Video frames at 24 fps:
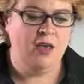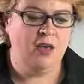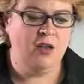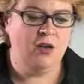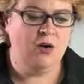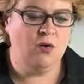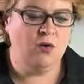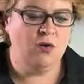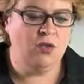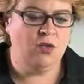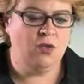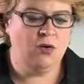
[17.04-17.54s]
you
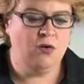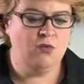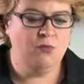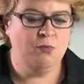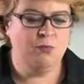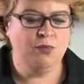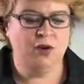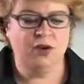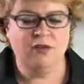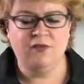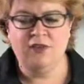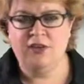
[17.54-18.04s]
know, you've
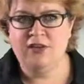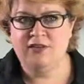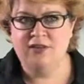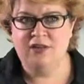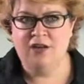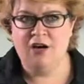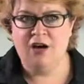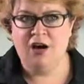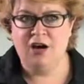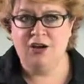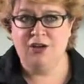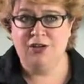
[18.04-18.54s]
previously
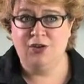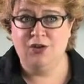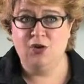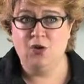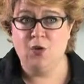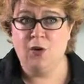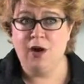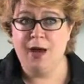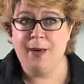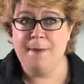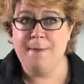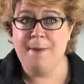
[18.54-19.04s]
argued
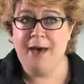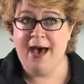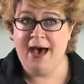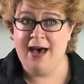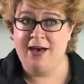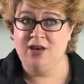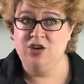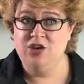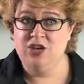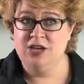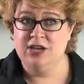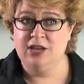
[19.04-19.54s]
quite
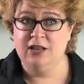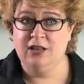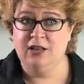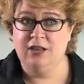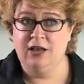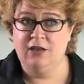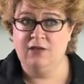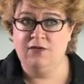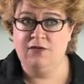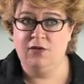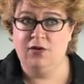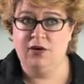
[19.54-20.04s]

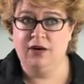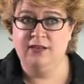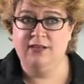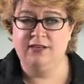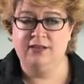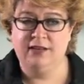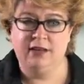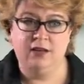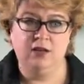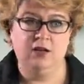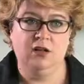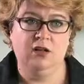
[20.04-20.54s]
passionately for a
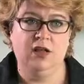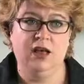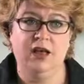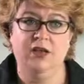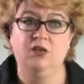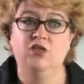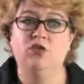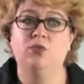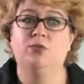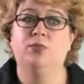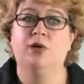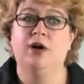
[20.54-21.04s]
single
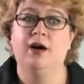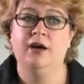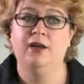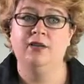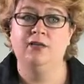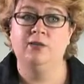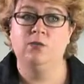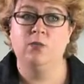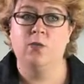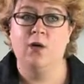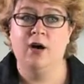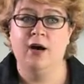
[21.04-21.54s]

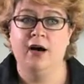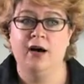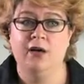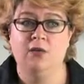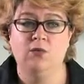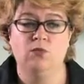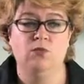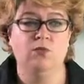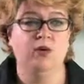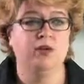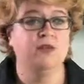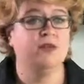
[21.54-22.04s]
enterprise wide
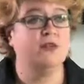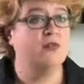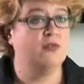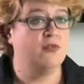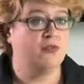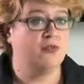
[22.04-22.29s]
risk